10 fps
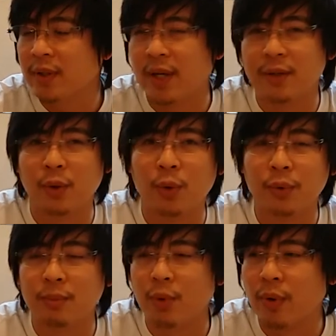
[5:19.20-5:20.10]
than the
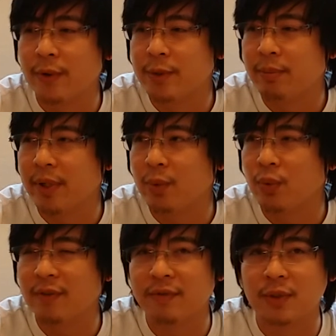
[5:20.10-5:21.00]
older boards. But
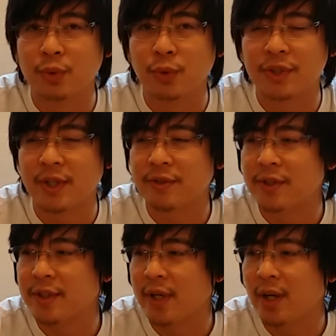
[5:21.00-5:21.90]
with the dual
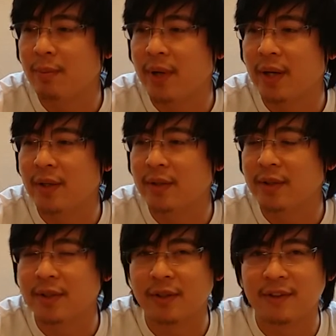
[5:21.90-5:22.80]
sensor setup
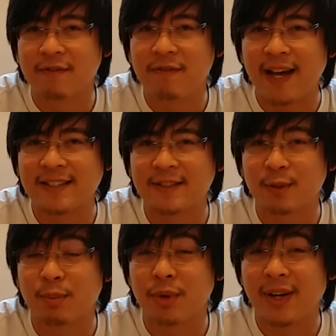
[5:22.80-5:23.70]
and, you know, the
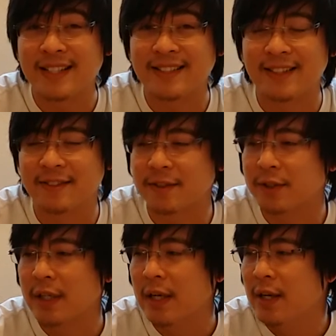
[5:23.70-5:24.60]
faster
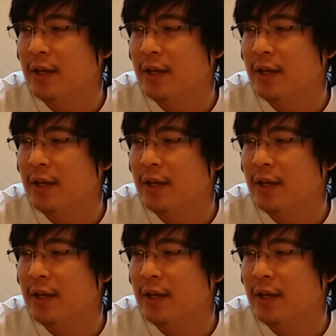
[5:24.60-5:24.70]
processor,